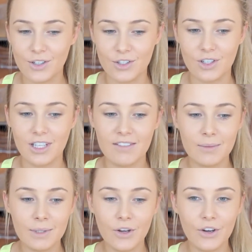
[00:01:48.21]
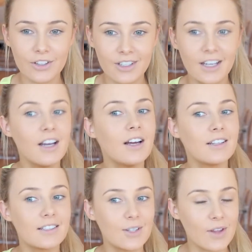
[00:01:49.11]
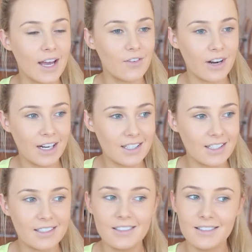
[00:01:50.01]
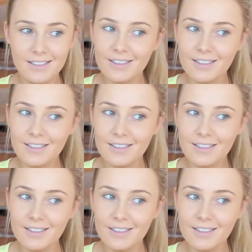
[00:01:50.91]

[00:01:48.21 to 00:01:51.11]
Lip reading: You should leave them alone until they are ready to